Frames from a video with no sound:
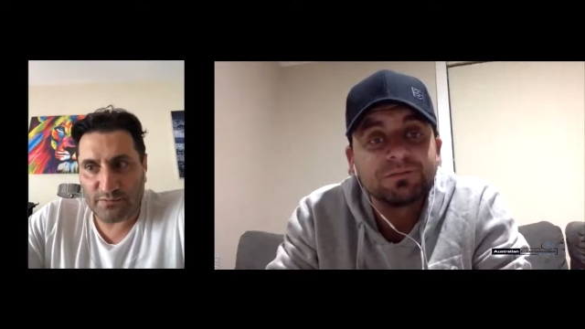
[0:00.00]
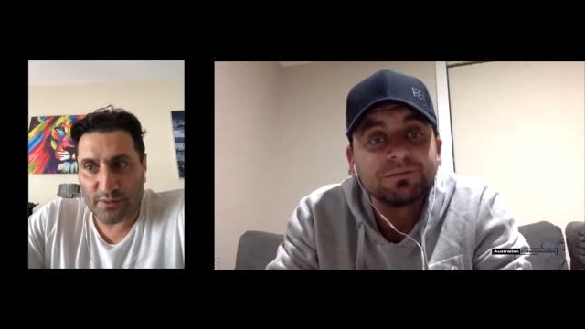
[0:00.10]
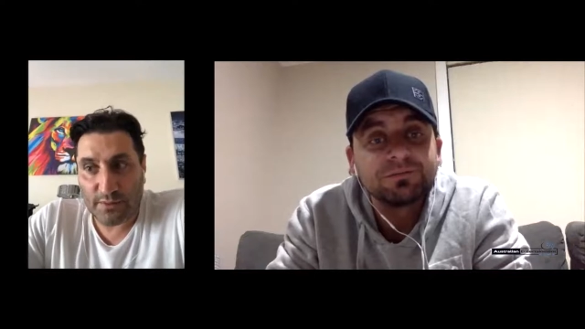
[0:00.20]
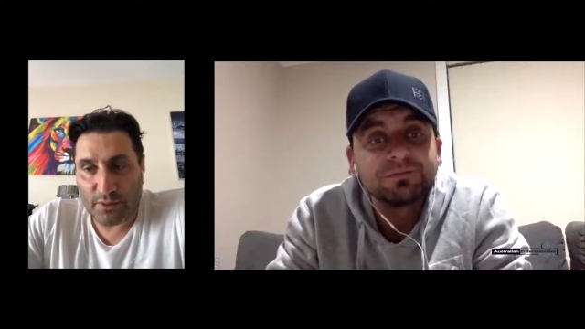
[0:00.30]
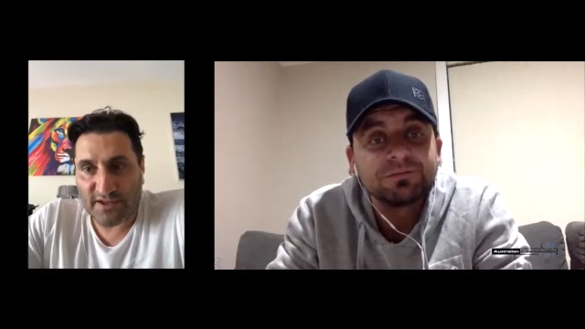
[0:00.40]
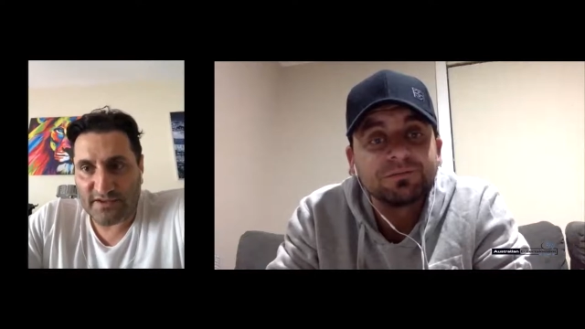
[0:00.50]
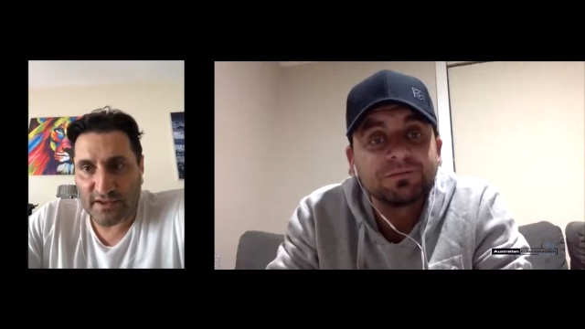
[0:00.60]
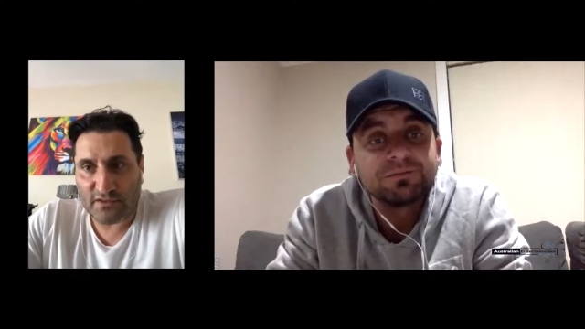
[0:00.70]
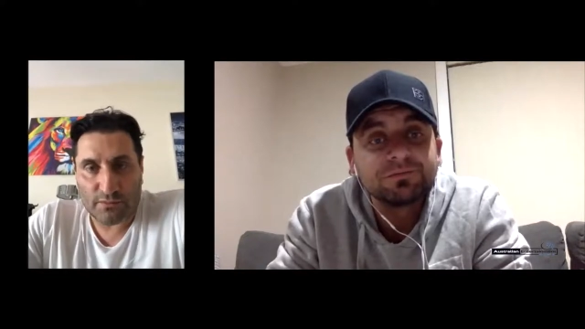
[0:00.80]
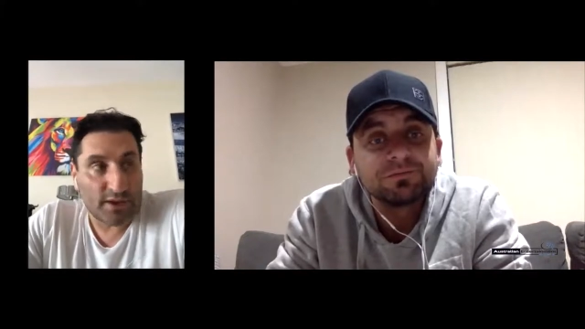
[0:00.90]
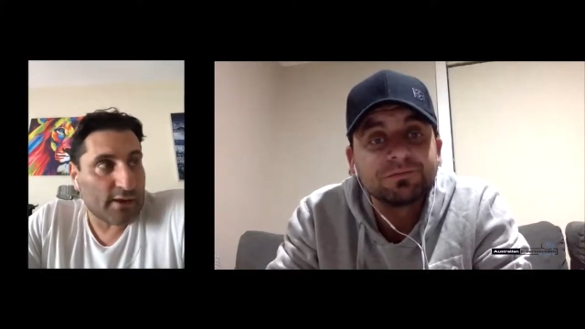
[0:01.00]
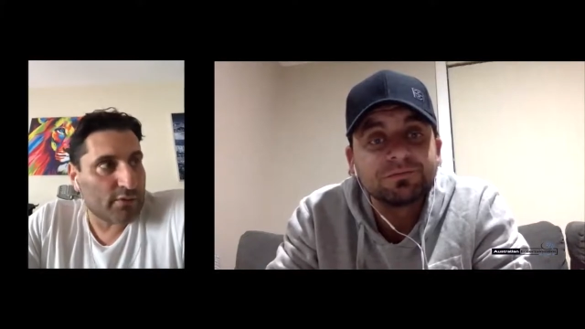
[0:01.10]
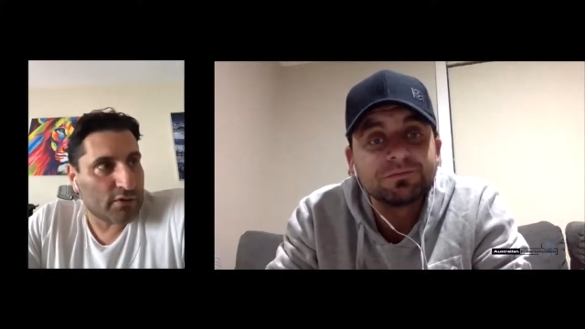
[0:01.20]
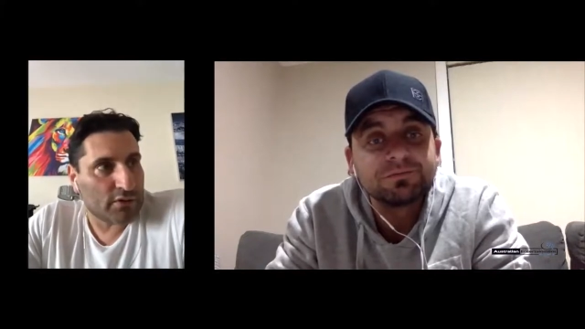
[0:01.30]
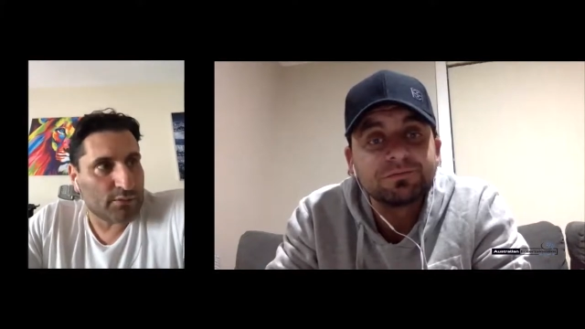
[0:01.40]
Speaker 1: it's been a blessing to be able
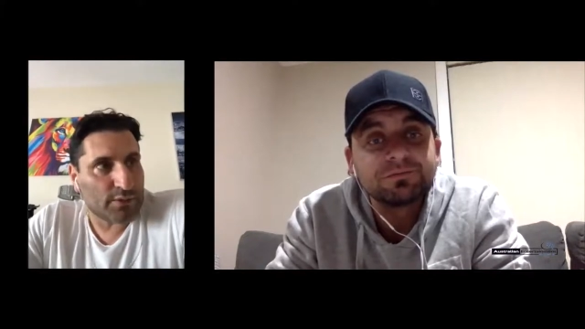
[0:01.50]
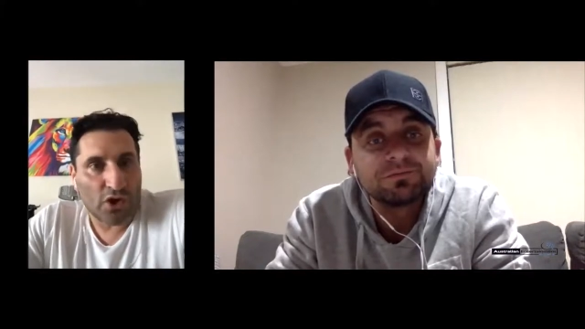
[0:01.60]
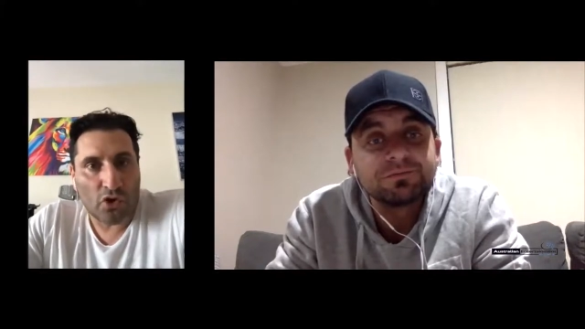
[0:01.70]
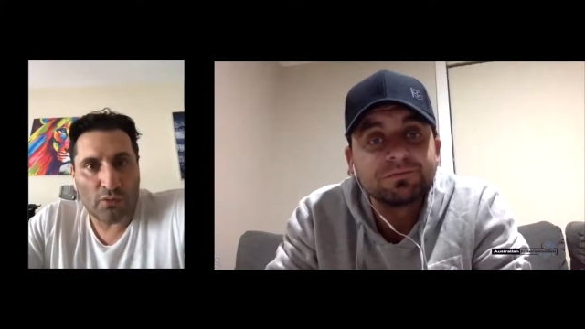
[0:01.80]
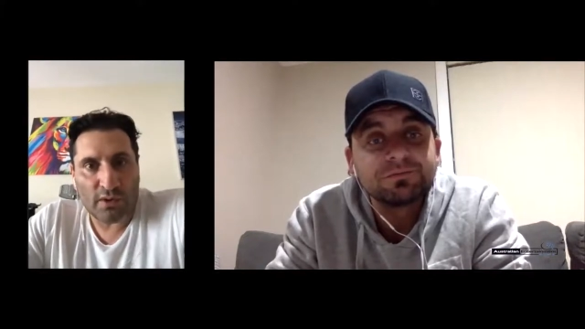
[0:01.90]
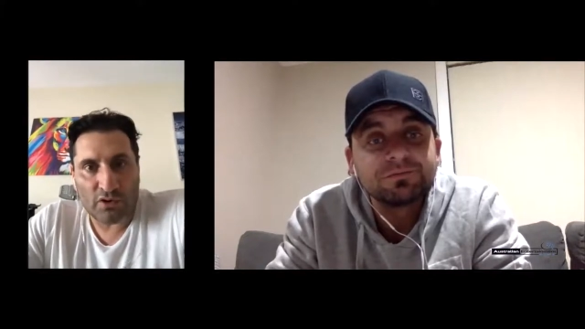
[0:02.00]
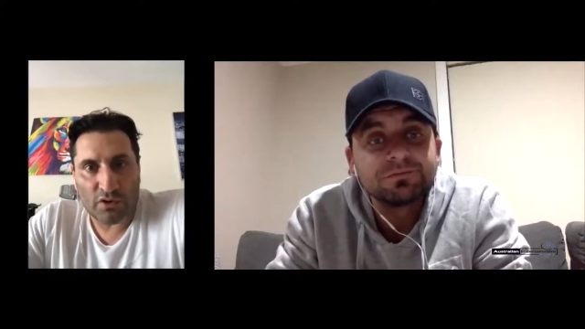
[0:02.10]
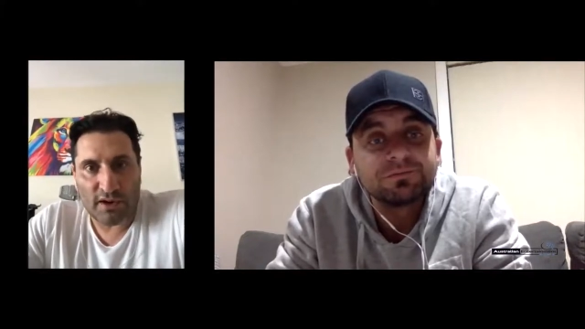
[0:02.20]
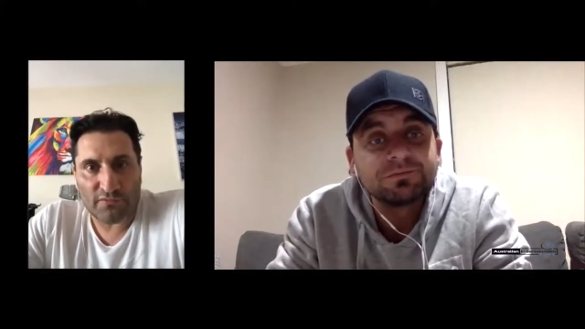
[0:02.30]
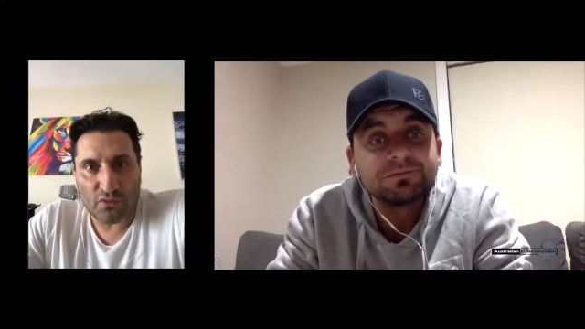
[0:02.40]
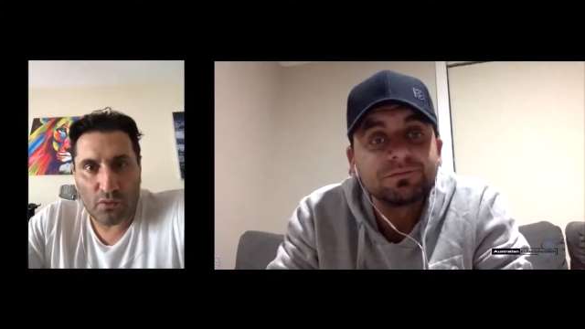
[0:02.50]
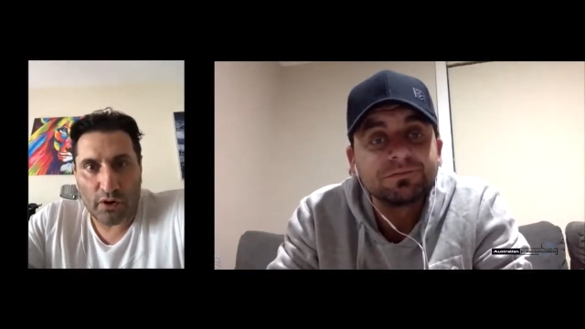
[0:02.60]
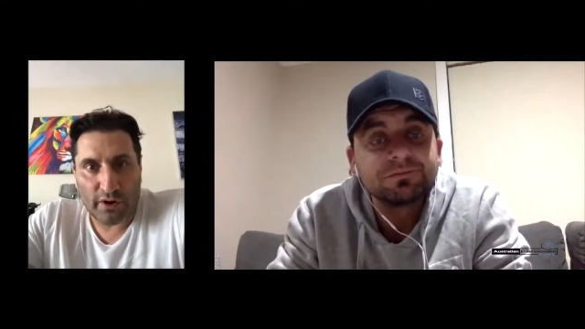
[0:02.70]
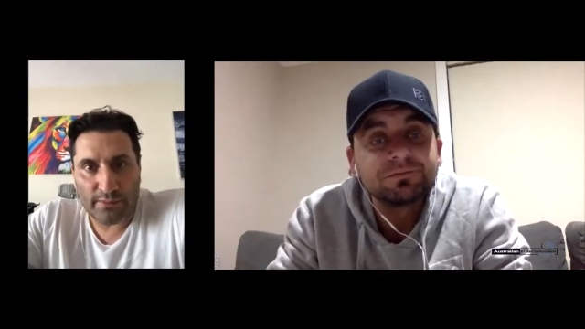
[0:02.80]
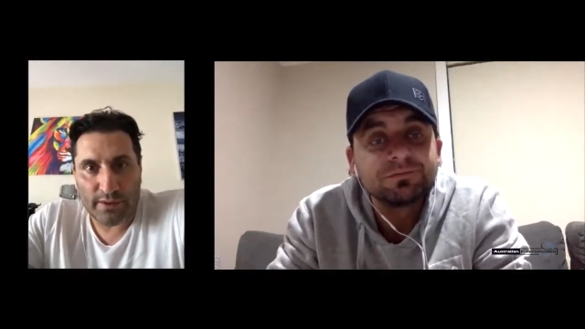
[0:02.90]
to be home and not have to
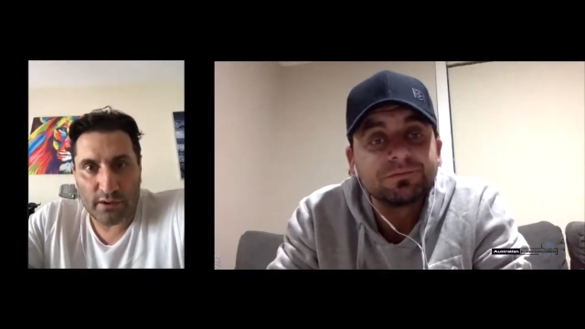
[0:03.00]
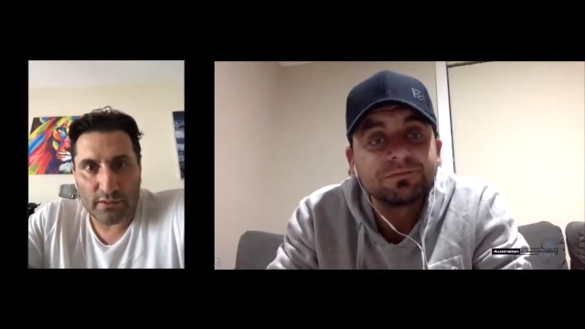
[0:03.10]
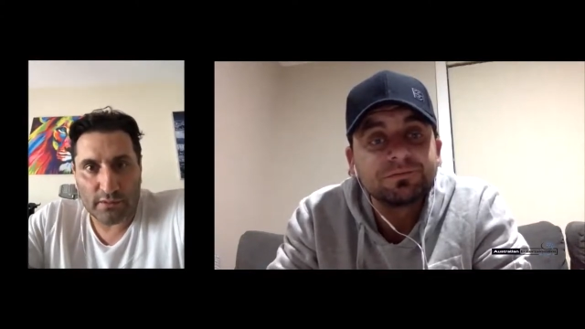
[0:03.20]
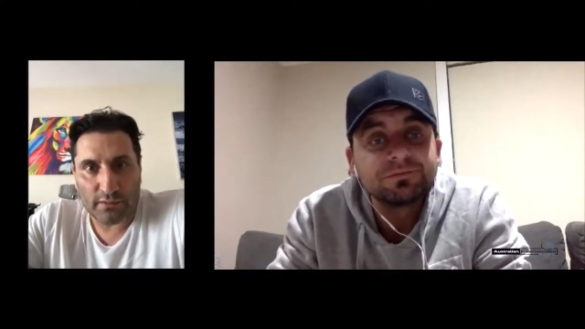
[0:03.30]
worry about